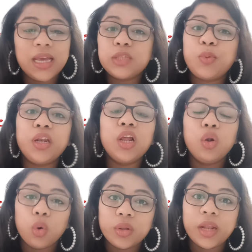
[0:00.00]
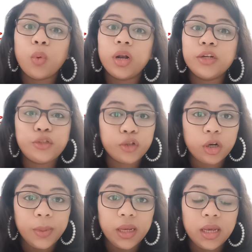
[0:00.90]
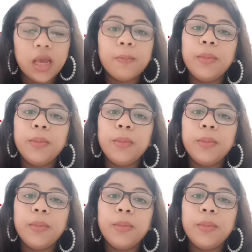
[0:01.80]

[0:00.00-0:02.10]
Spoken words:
is pretty low than what it should be